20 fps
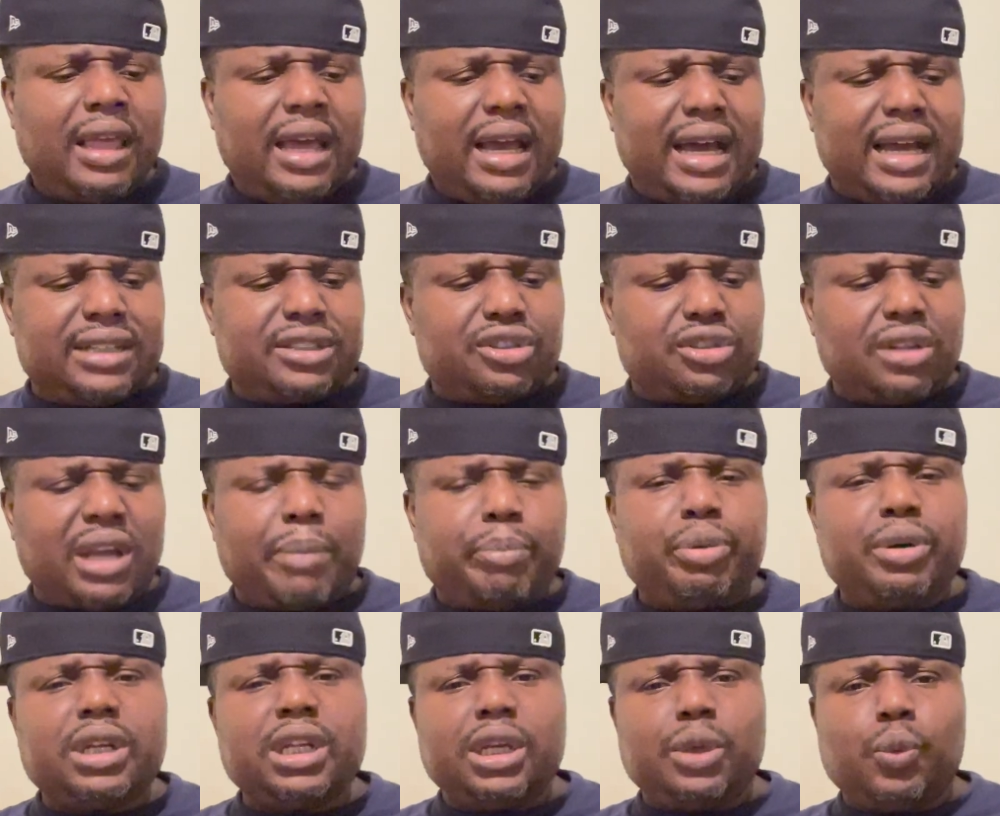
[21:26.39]
I
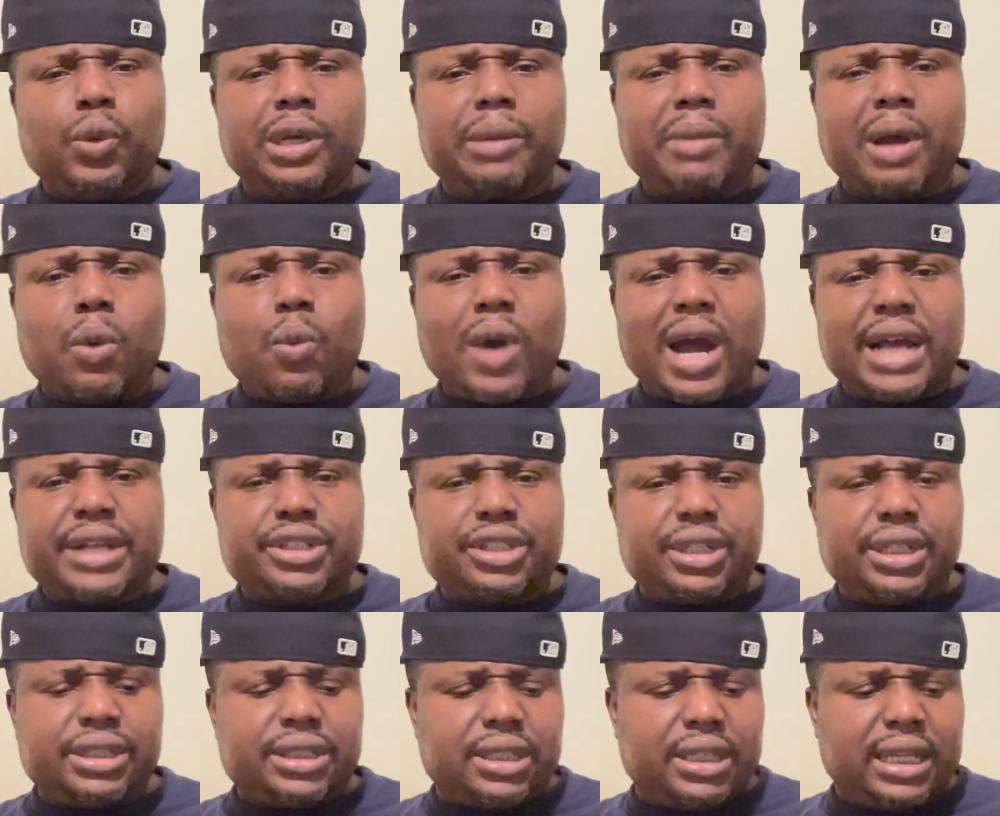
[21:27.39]
put it in one of my watch
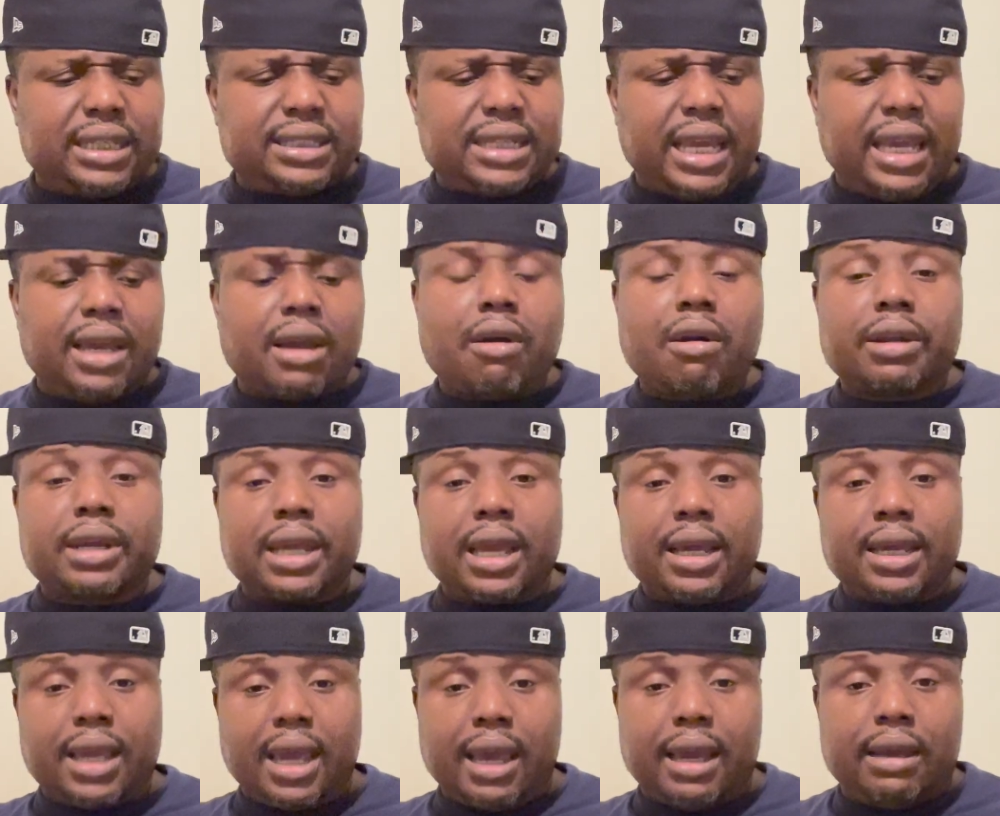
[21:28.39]
lists, and that's
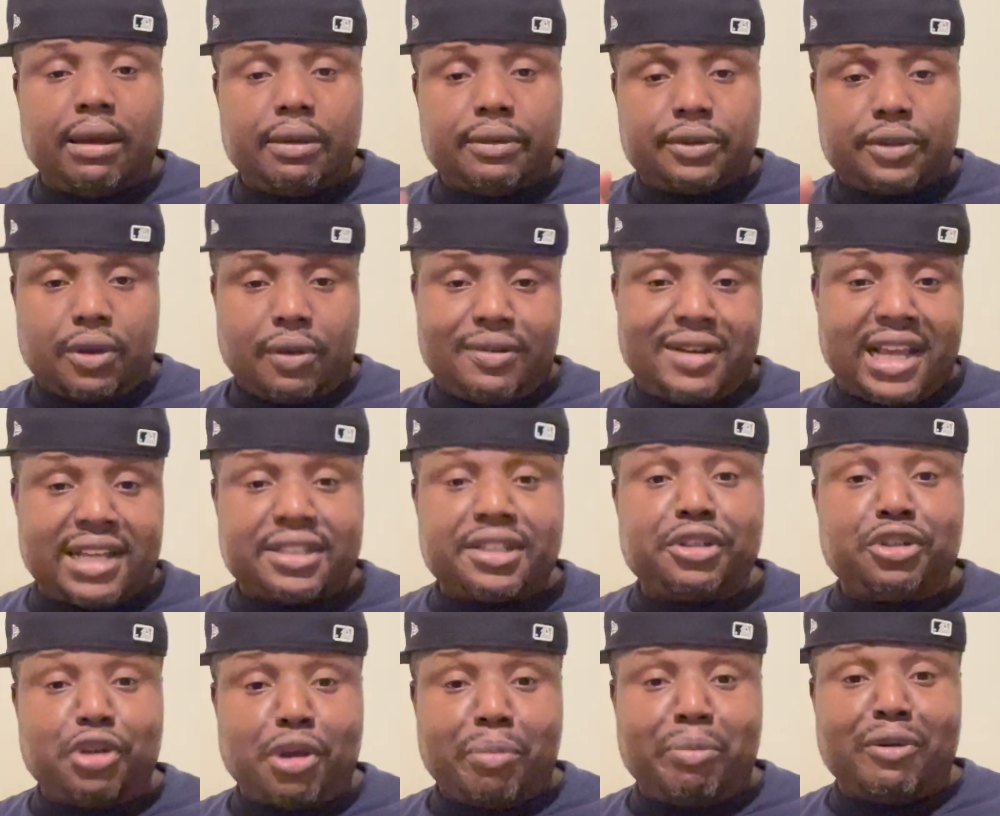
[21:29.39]
ARKK. So that's
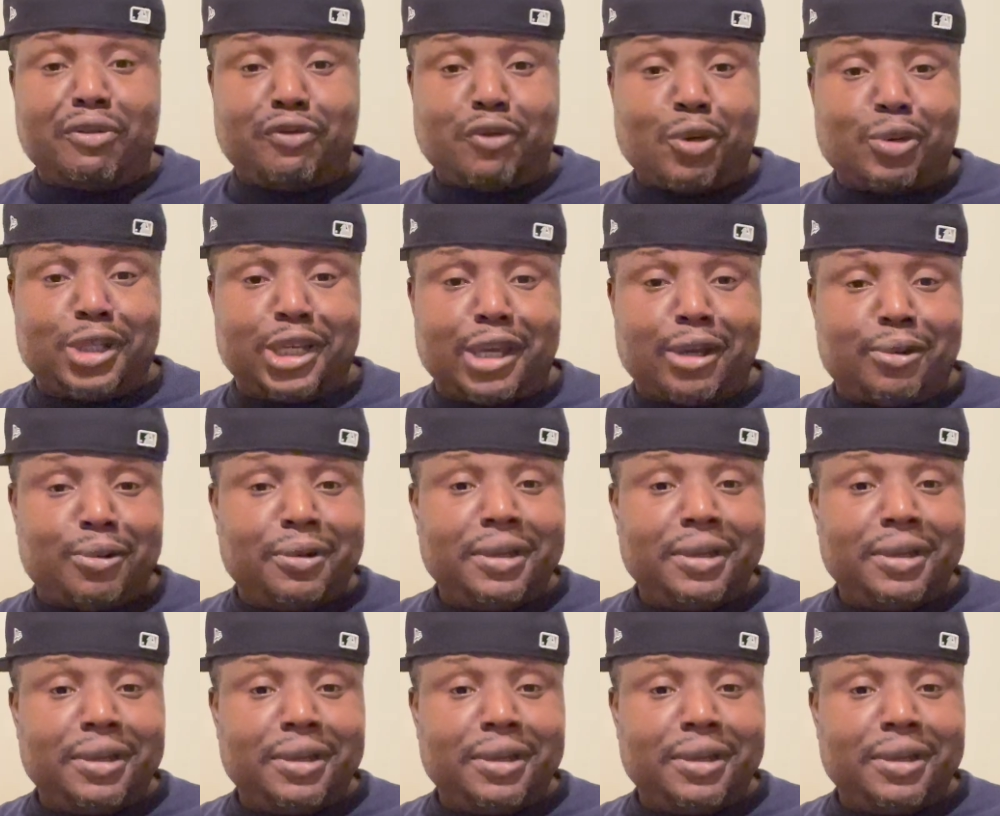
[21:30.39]
in your portfolio.